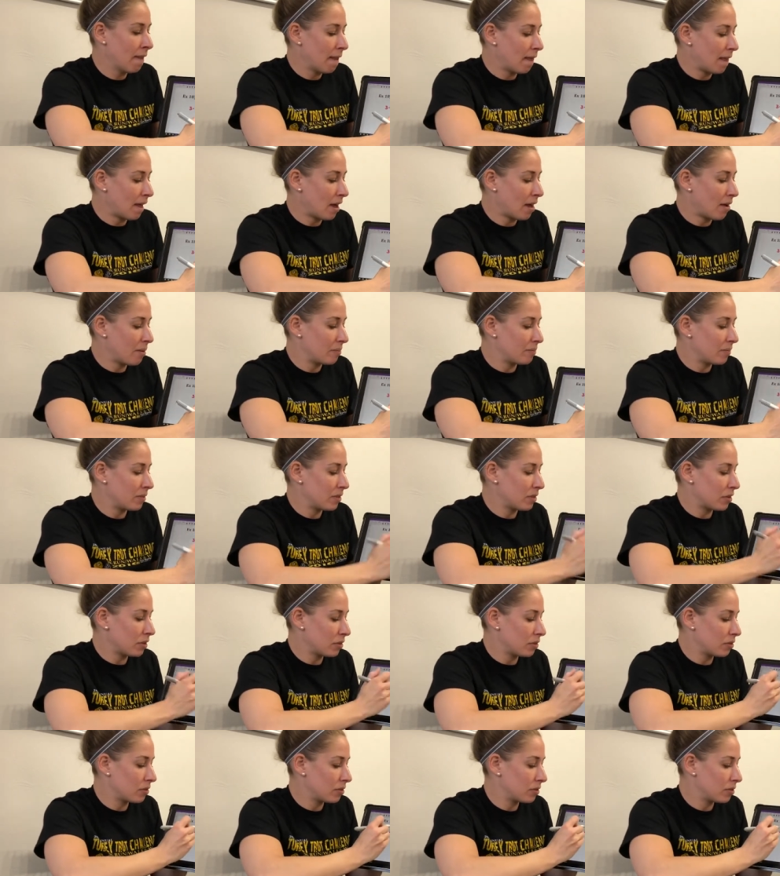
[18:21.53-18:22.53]

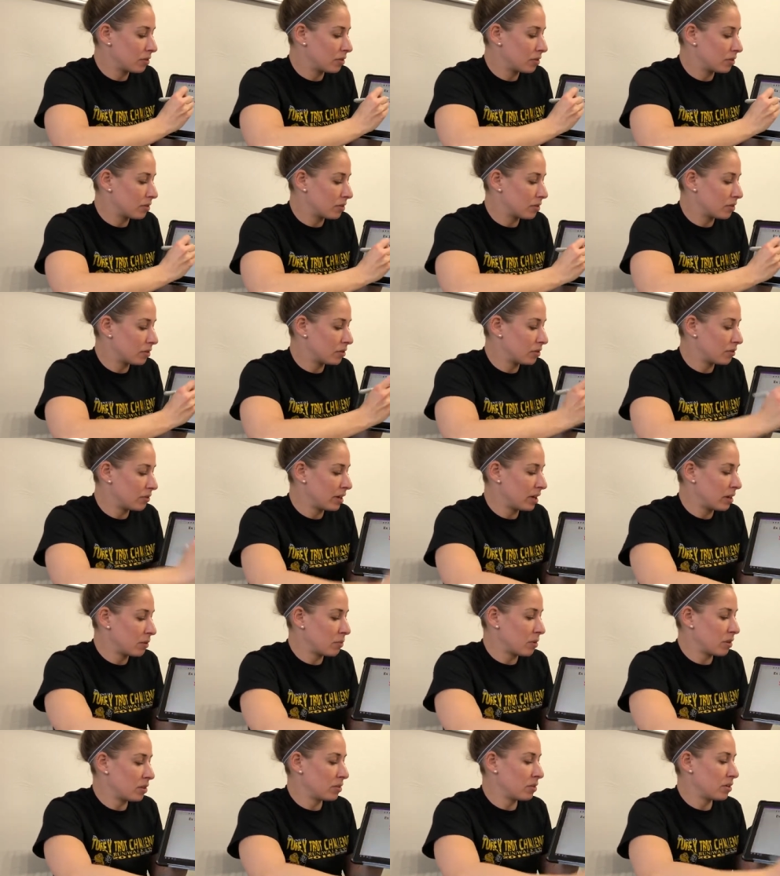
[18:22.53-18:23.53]
the 3
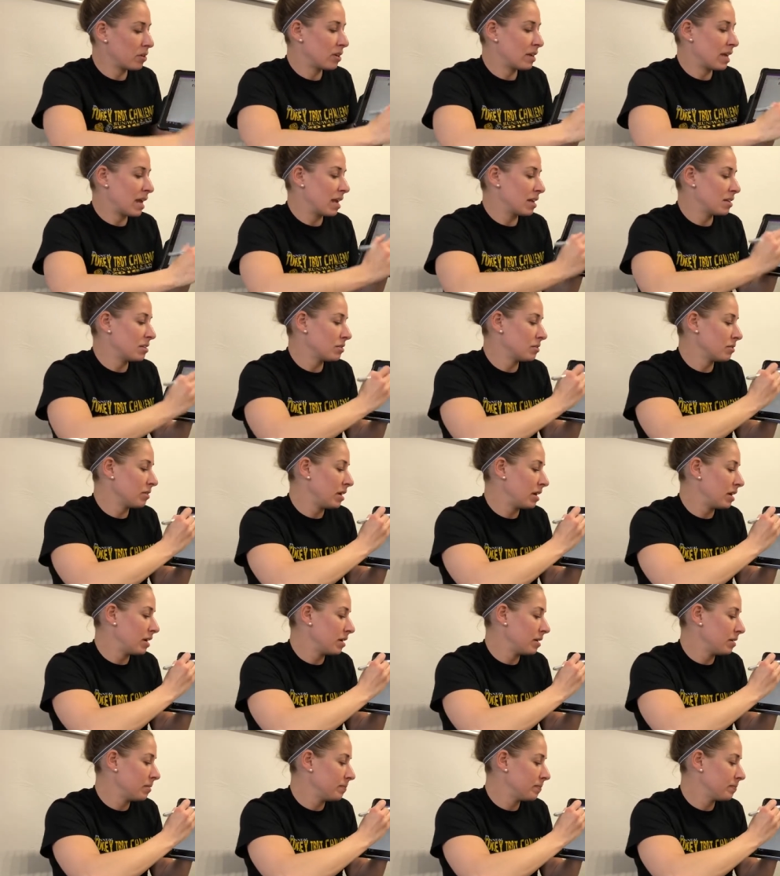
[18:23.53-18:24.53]
and 1/3 cancel
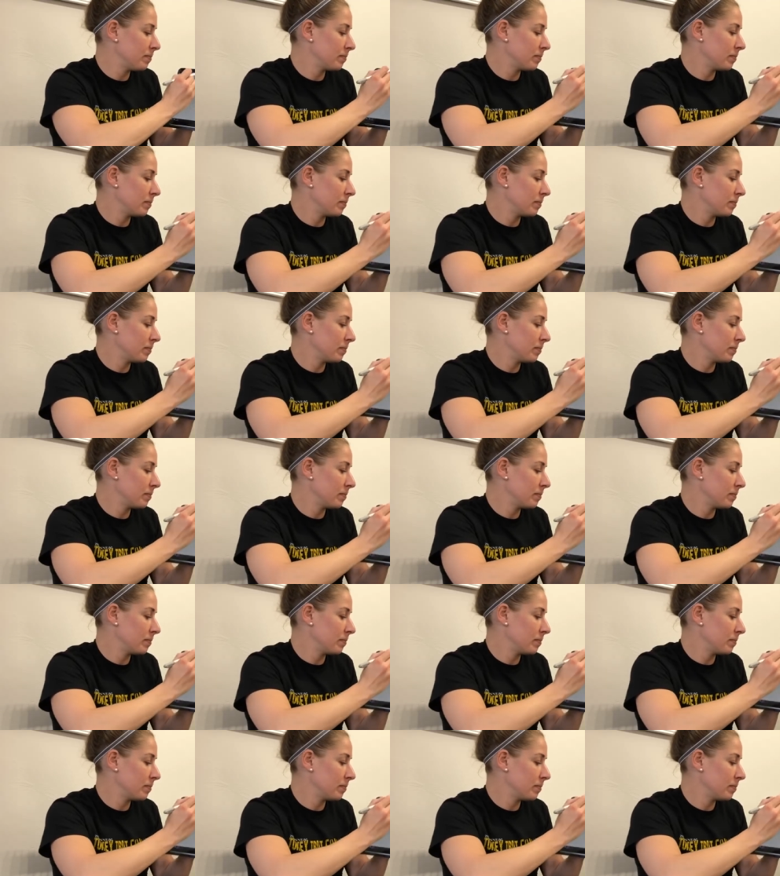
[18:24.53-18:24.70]
here.